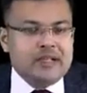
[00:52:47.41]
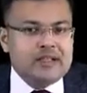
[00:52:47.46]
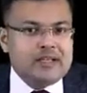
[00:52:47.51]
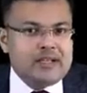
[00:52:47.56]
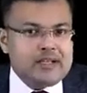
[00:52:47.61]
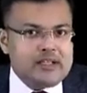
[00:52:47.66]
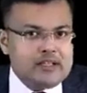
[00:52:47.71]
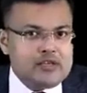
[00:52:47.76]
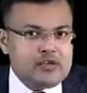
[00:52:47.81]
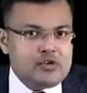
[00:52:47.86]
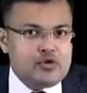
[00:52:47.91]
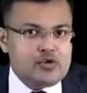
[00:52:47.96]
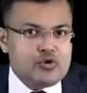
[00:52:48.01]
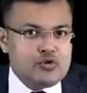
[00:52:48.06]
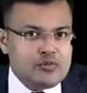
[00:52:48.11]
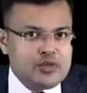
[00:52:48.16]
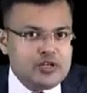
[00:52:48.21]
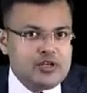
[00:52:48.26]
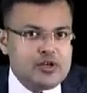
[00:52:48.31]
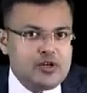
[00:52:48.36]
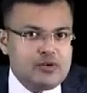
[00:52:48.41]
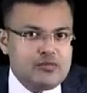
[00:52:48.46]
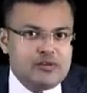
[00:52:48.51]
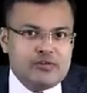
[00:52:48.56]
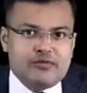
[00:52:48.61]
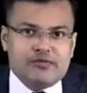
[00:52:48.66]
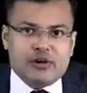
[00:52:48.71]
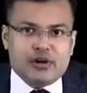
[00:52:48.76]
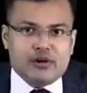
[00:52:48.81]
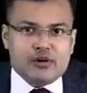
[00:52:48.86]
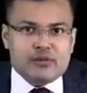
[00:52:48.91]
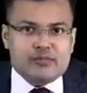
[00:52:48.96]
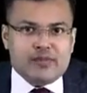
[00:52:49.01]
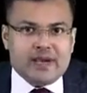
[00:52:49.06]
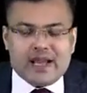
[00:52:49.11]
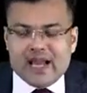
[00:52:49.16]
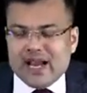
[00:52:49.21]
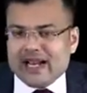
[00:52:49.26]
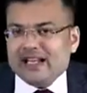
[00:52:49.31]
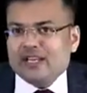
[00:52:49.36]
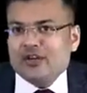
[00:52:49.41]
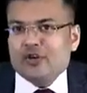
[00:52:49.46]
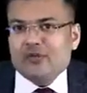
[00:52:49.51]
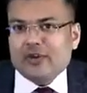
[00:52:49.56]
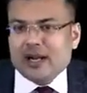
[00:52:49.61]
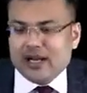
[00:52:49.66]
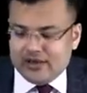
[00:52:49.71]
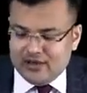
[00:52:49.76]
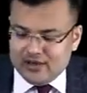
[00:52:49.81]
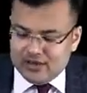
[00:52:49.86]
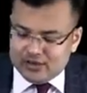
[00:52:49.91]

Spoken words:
That is stromal tumor followed by adenoma.